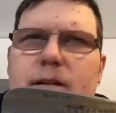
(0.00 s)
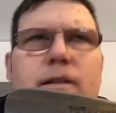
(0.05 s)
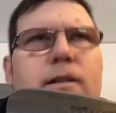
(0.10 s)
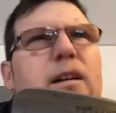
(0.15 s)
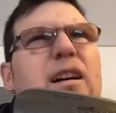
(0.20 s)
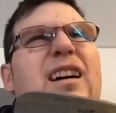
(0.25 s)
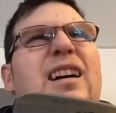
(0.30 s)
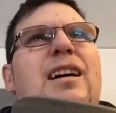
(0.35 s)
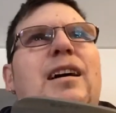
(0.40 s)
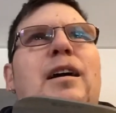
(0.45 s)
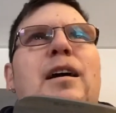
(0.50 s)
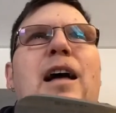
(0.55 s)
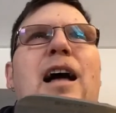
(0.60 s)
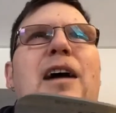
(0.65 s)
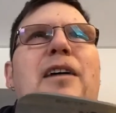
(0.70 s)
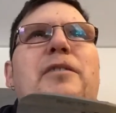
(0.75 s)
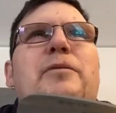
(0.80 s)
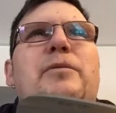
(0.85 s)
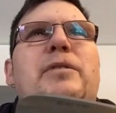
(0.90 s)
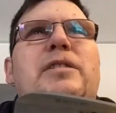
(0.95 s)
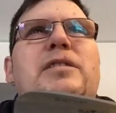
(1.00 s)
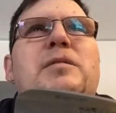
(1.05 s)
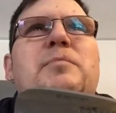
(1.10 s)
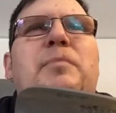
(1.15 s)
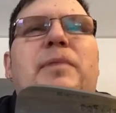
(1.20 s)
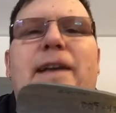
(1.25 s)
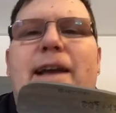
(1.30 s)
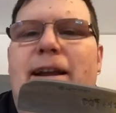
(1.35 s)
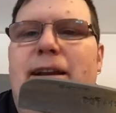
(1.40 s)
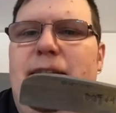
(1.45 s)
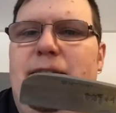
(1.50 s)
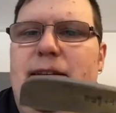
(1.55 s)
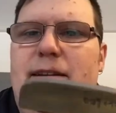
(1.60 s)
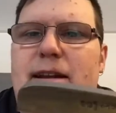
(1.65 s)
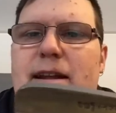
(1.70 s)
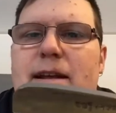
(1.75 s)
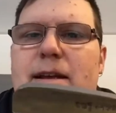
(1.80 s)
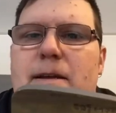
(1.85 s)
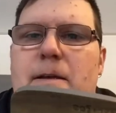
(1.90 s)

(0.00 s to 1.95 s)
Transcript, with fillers: Uh, how to explain it?